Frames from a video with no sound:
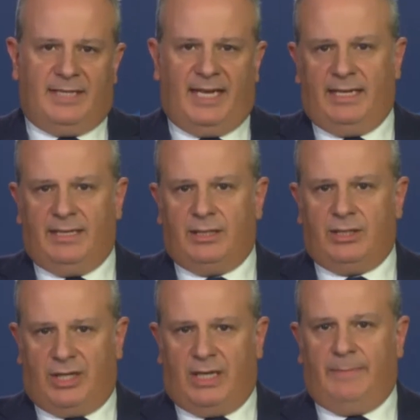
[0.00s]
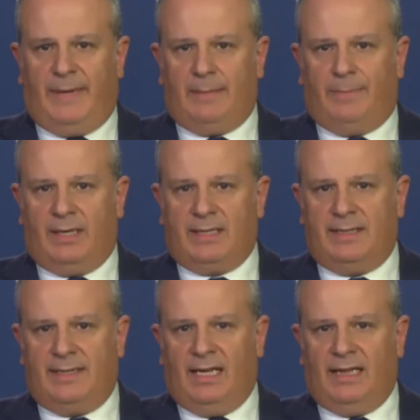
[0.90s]
10 Shin Bet
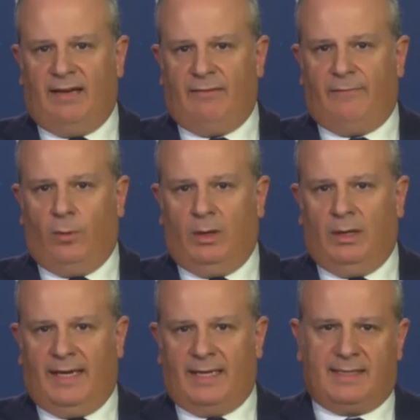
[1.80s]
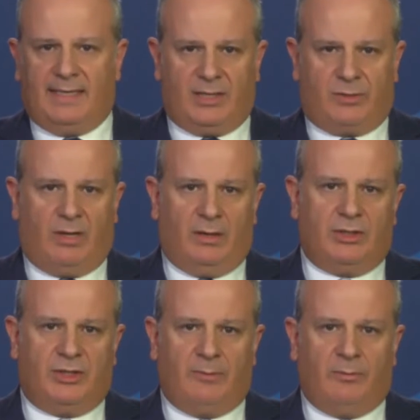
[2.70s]
personnel have fallen, that's
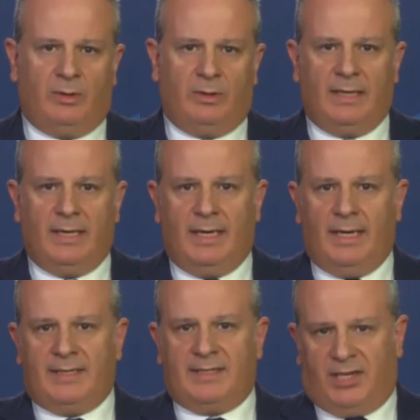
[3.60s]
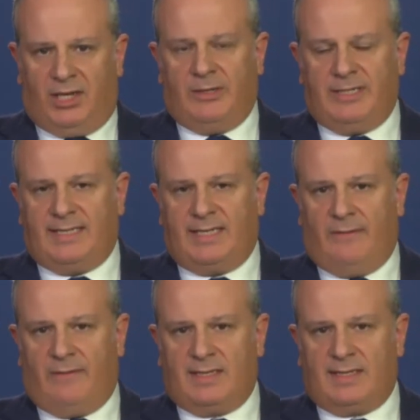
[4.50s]
Israel's General Security
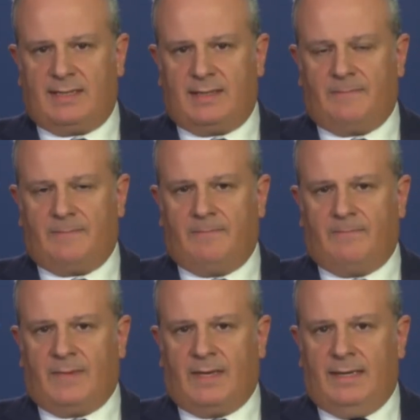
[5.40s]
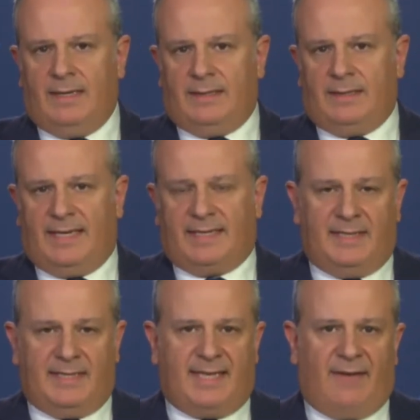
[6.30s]
Service.
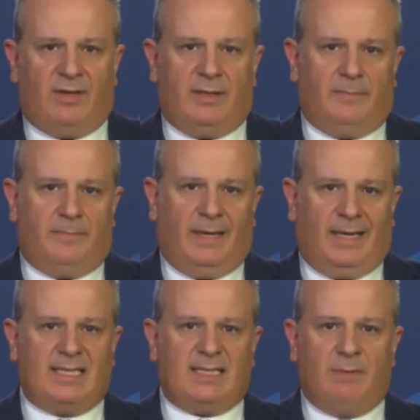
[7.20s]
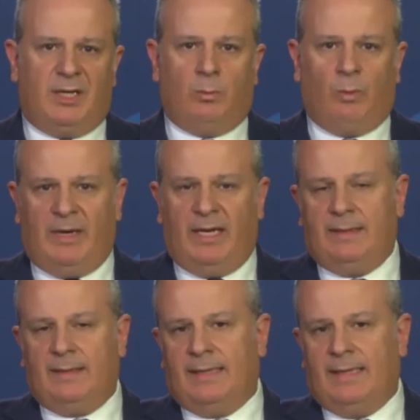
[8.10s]
67 policemen and
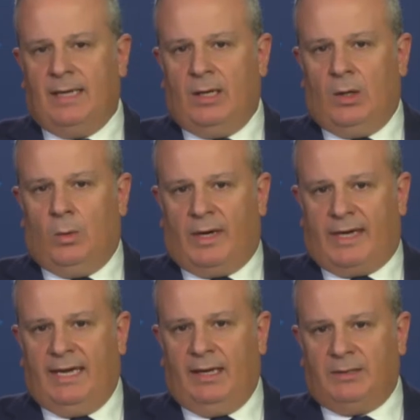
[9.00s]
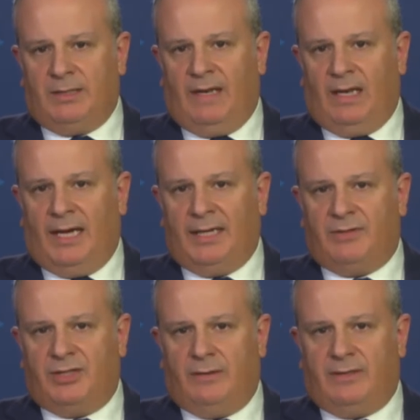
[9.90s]
women were killed in the line
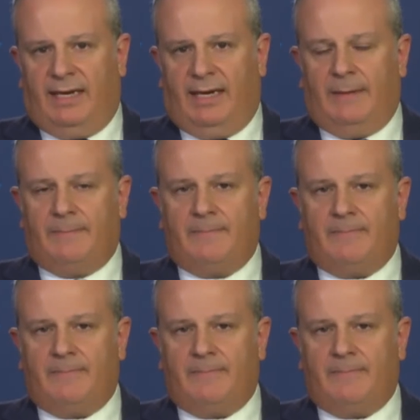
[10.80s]
of duty.